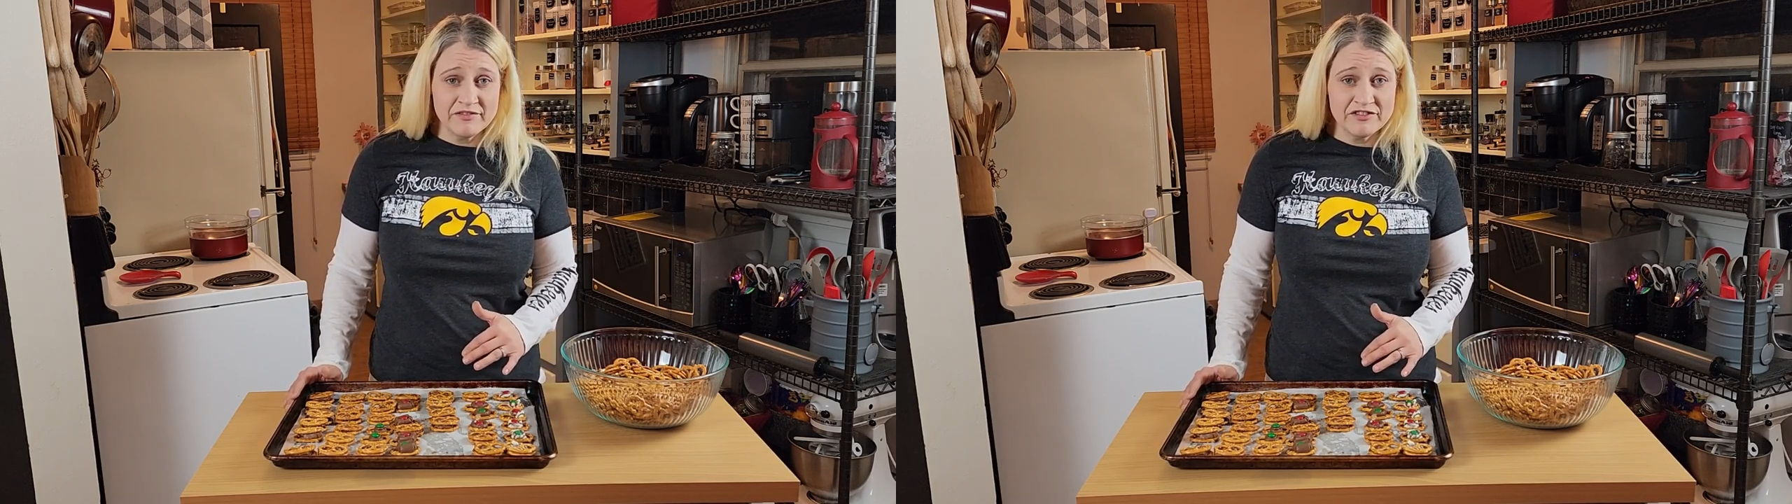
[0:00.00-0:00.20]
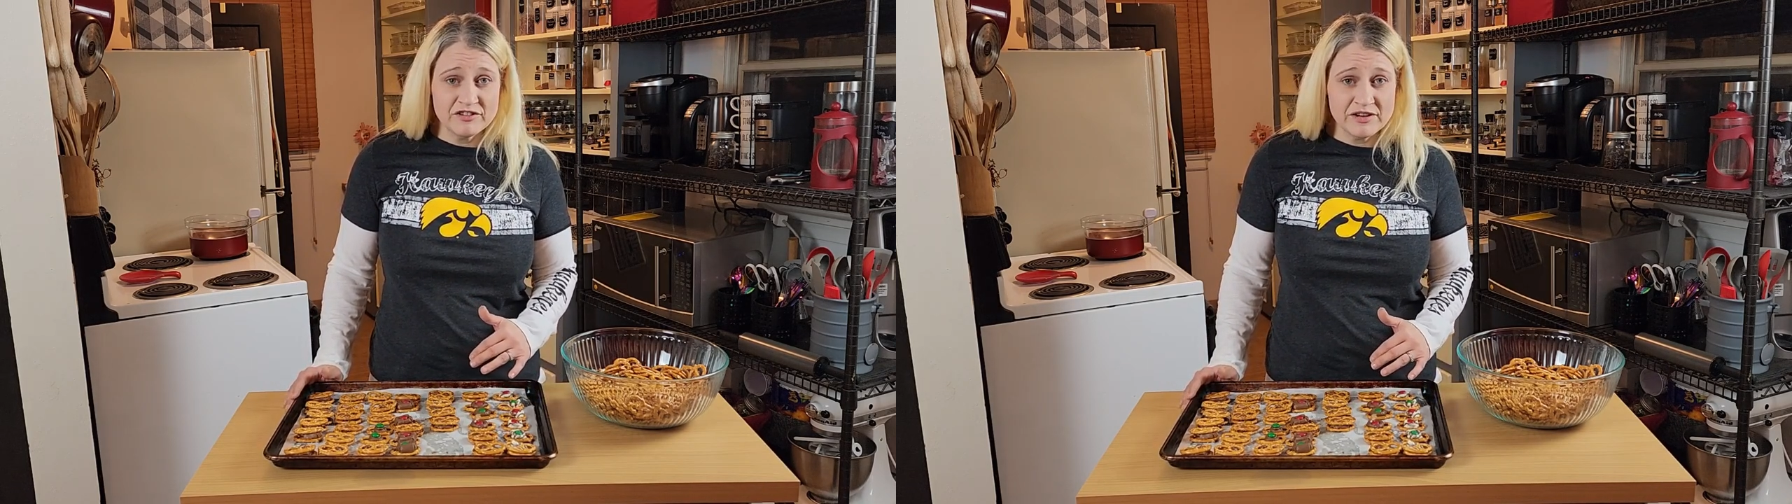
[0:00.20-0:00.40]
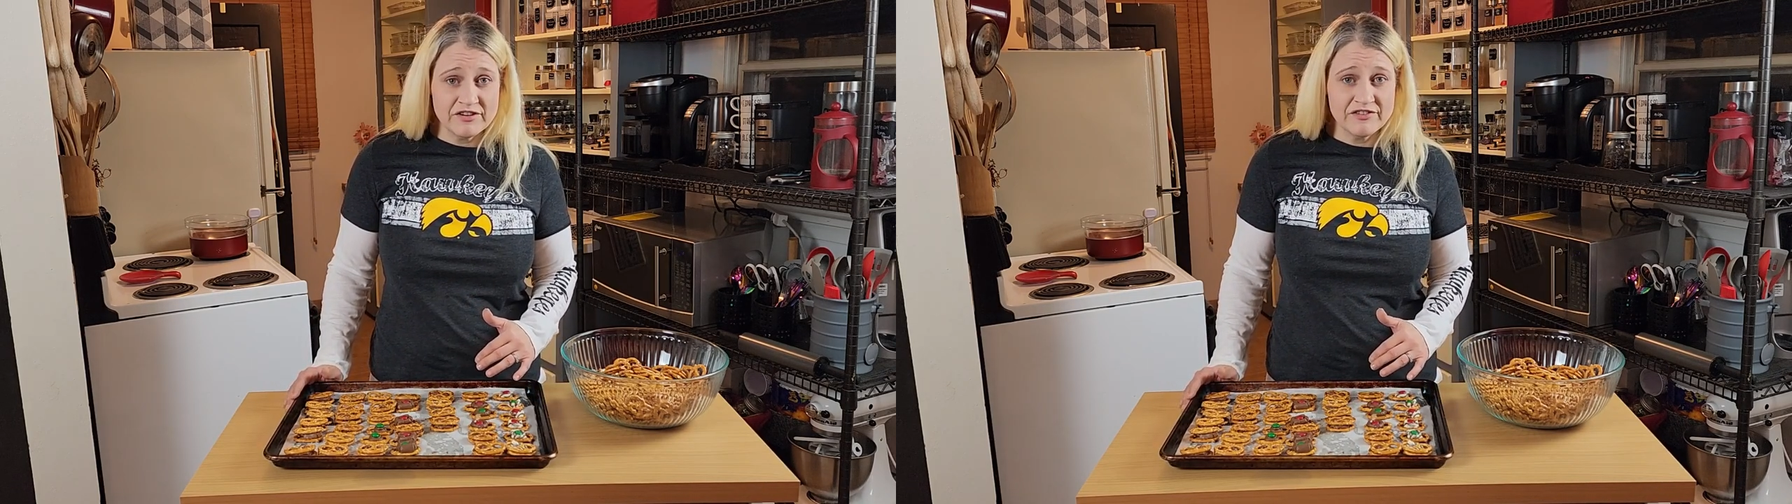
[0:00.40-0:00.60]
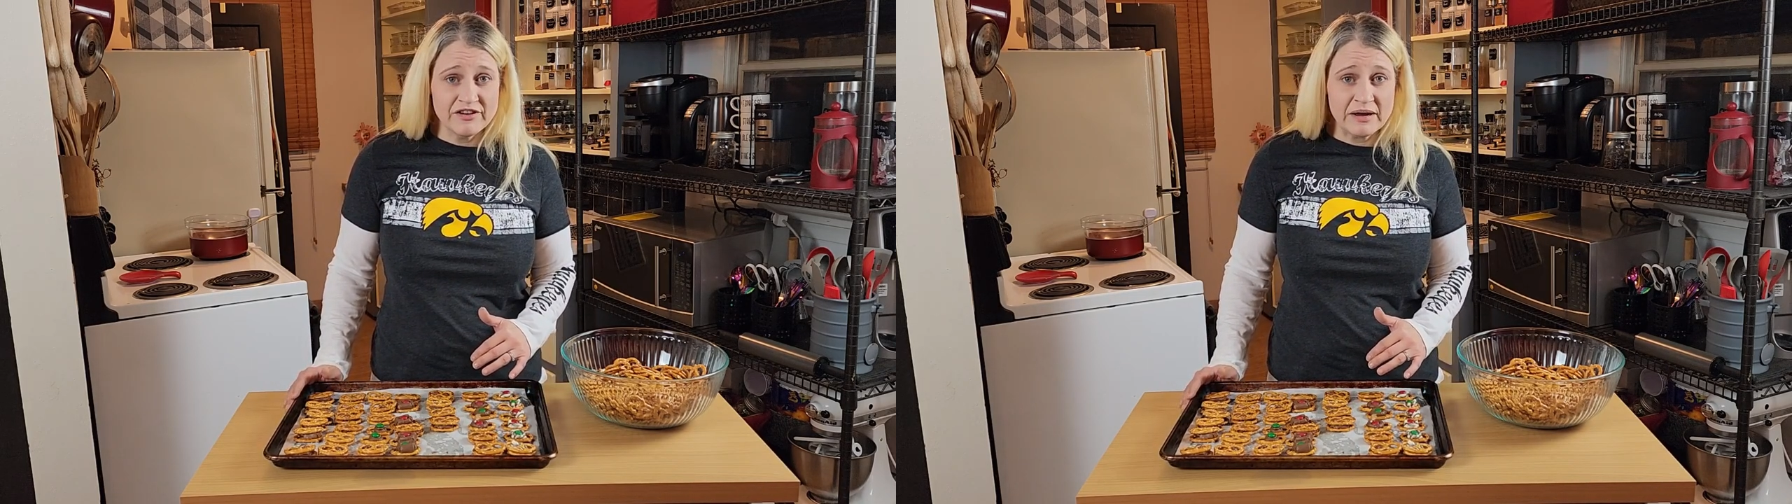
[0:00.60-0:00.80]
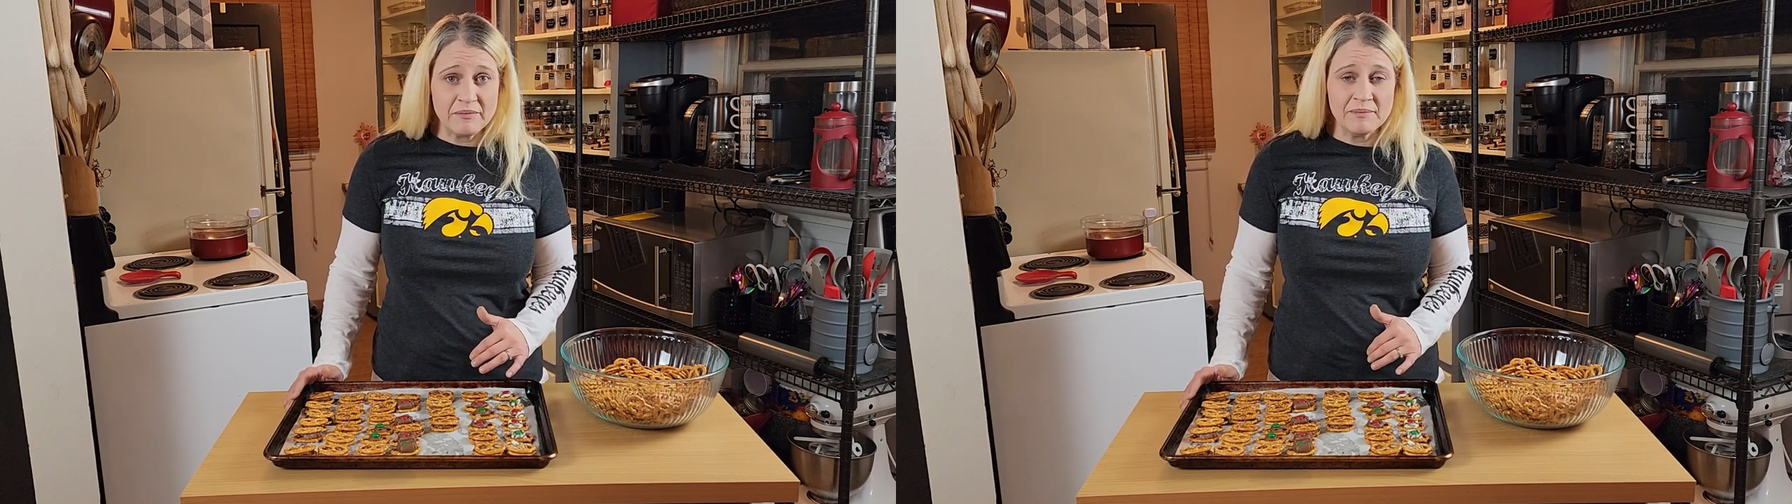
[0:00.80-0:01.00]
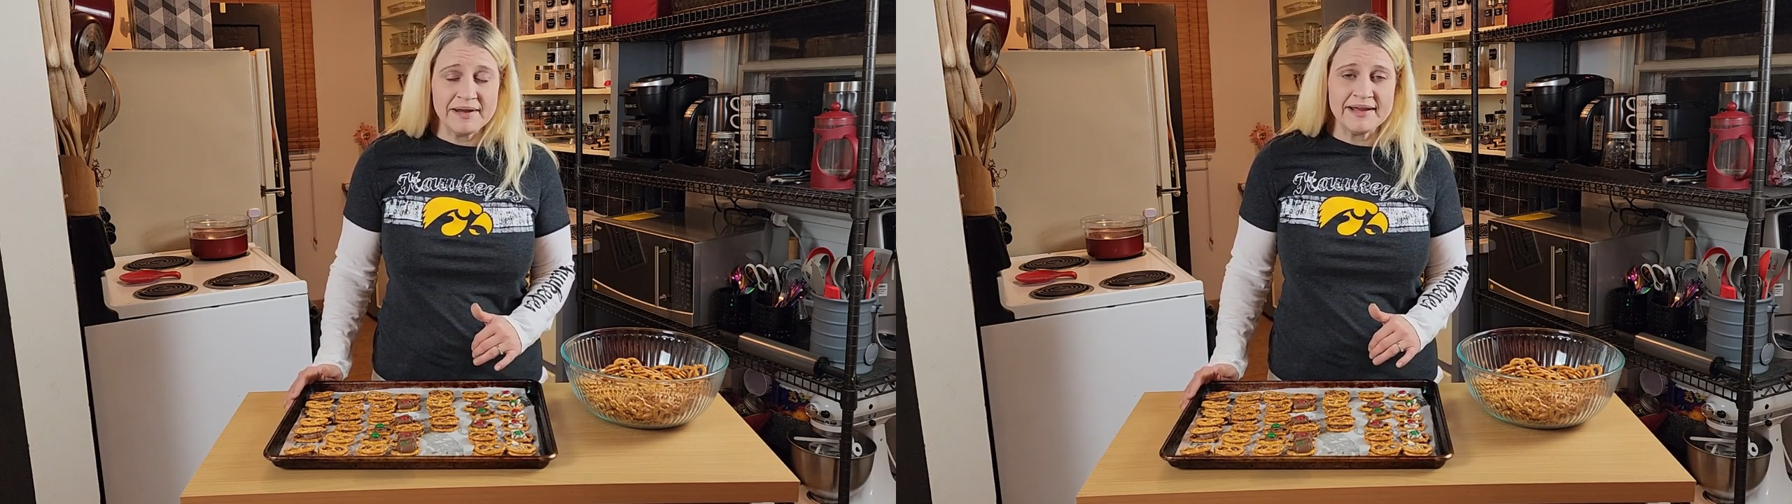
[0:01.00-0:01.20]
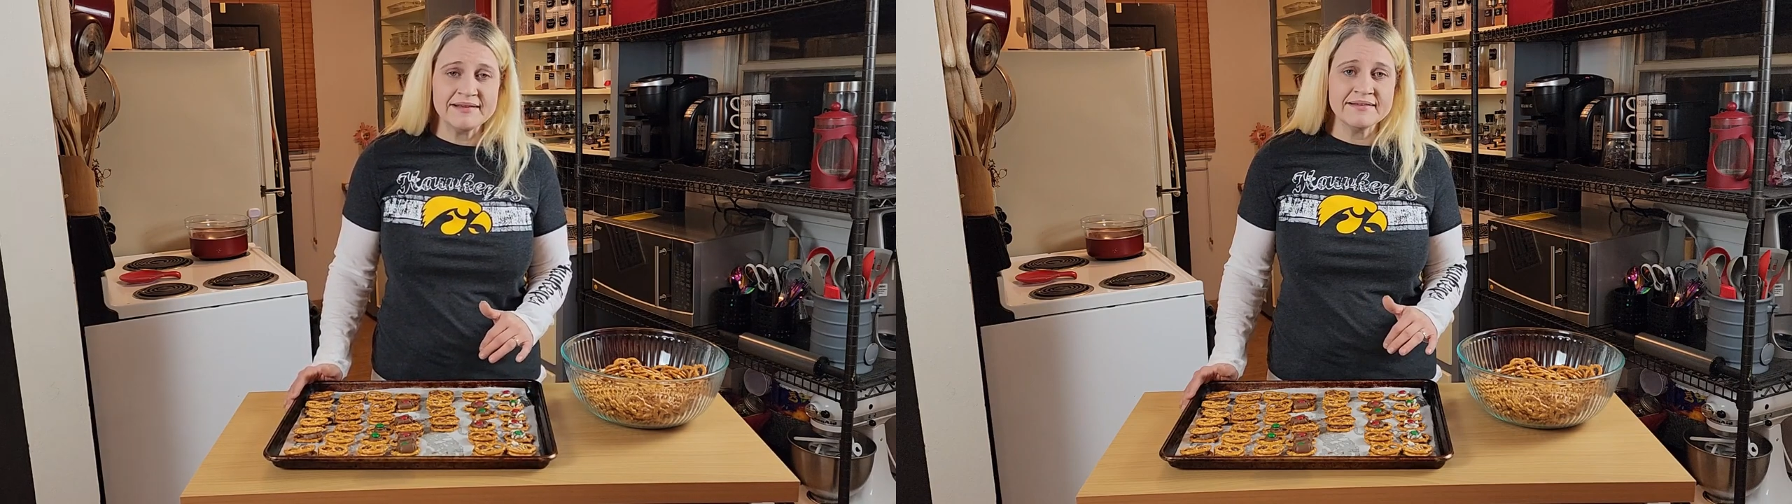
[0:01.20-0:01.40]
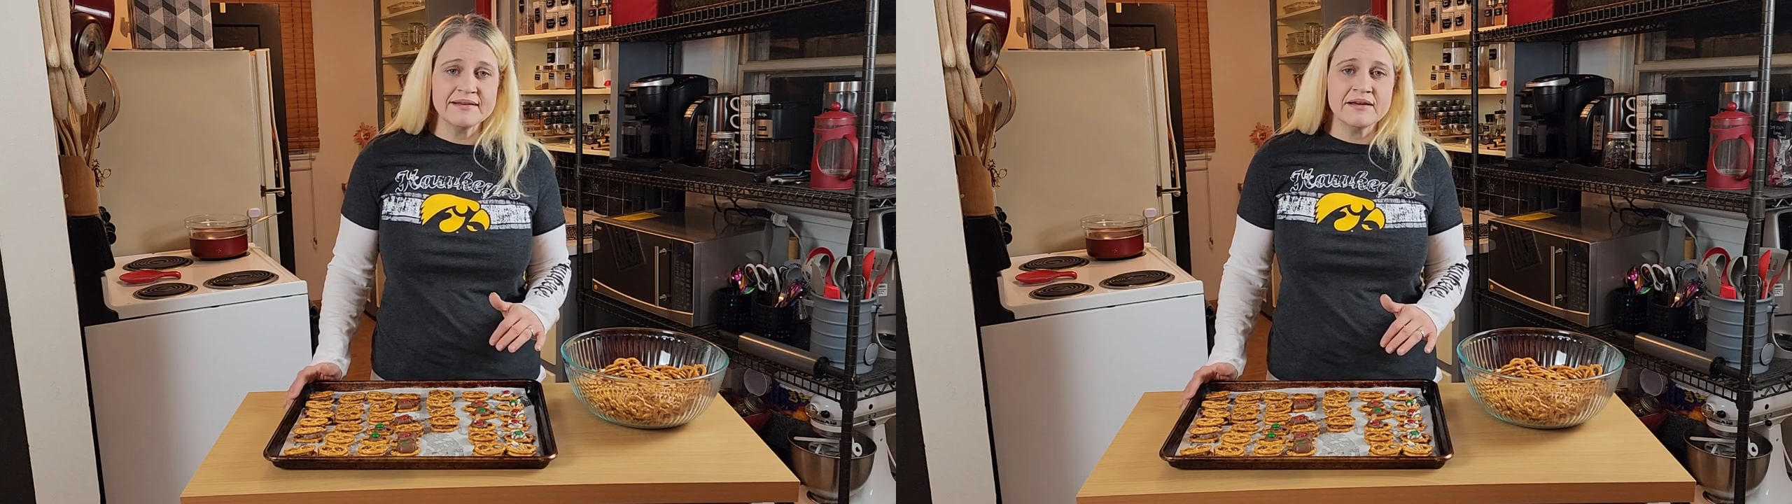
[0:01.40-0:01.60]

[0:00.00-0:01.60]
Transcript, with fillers: refrigerator for a couple minutes.